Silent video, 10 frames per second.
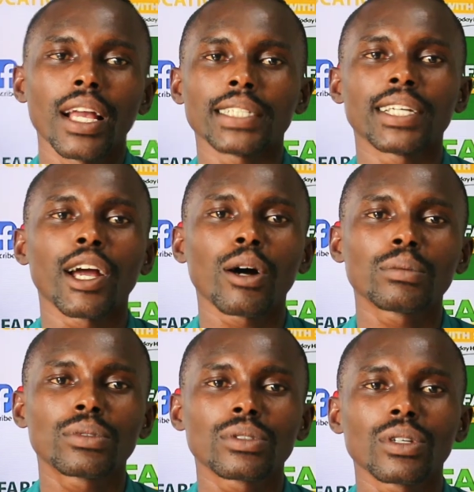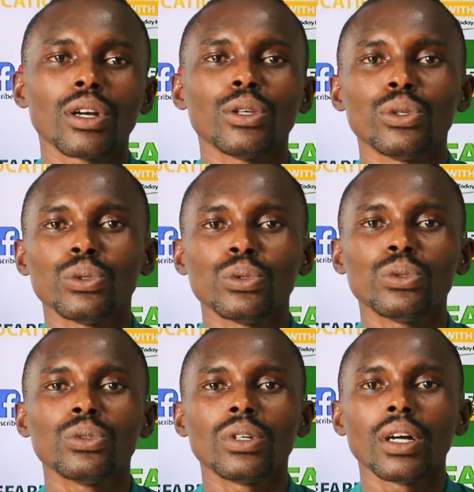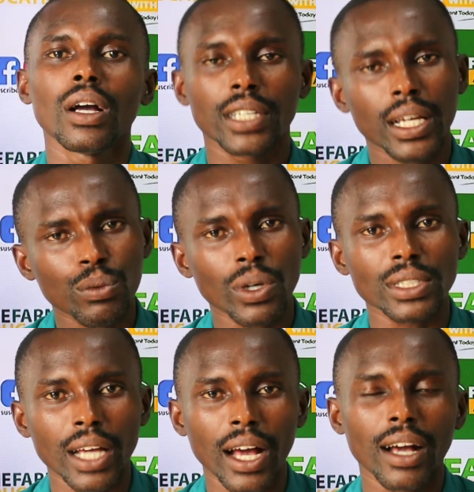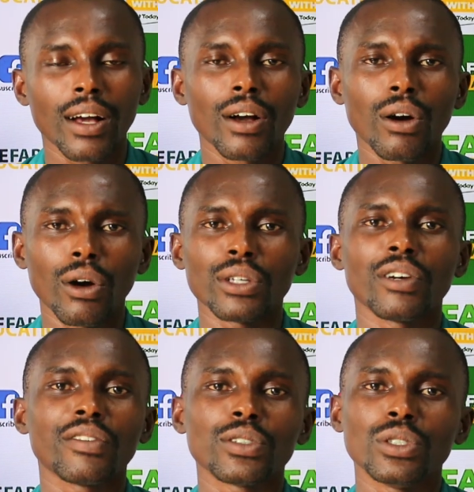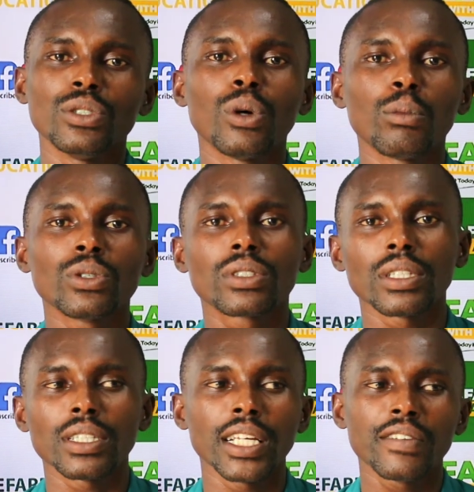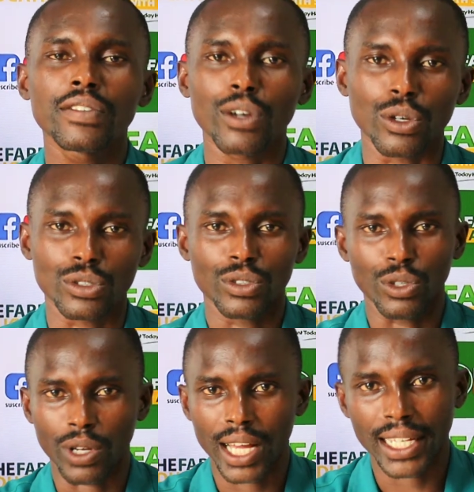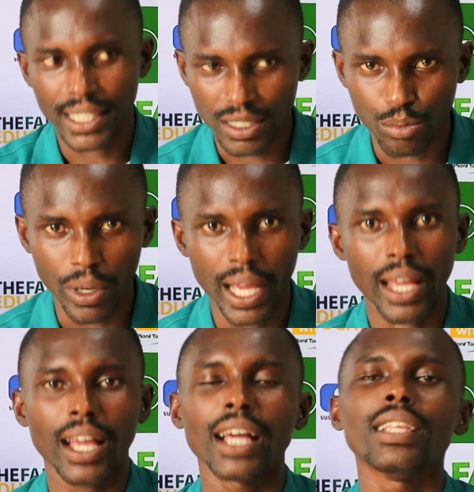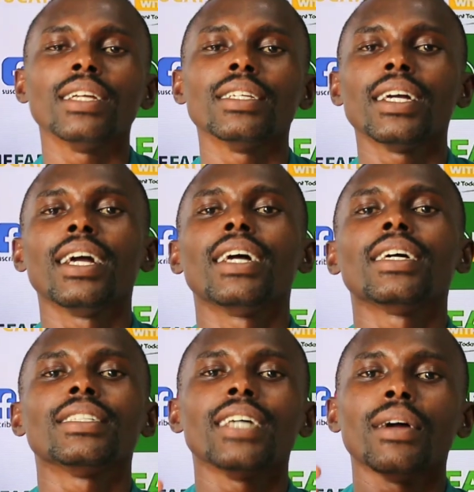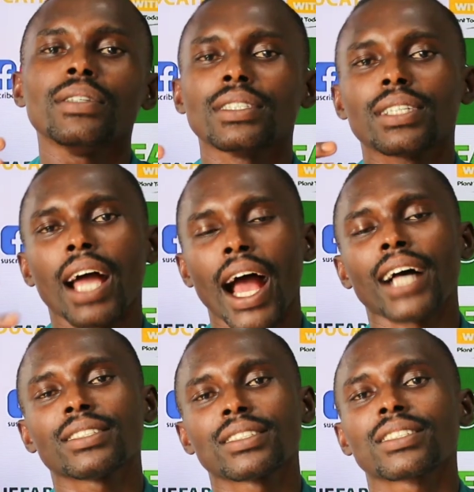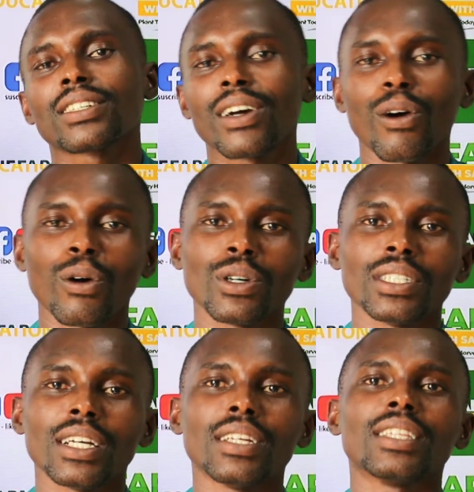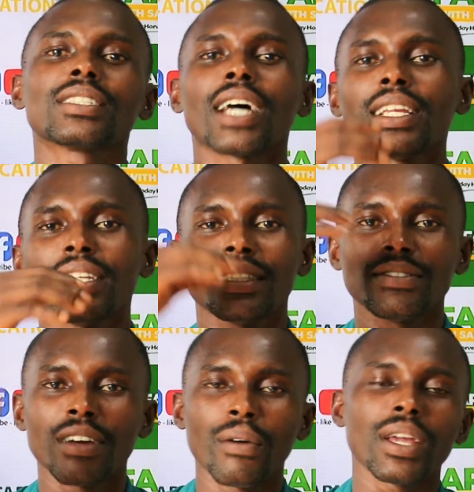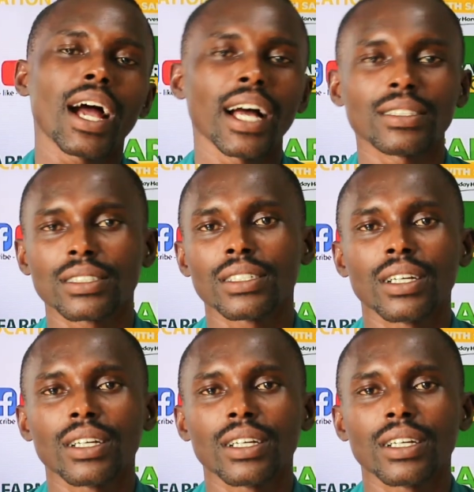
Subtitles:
it helps you retain water on your field. Mostly if your land is bare and then there is harsh or the sun is very harsh,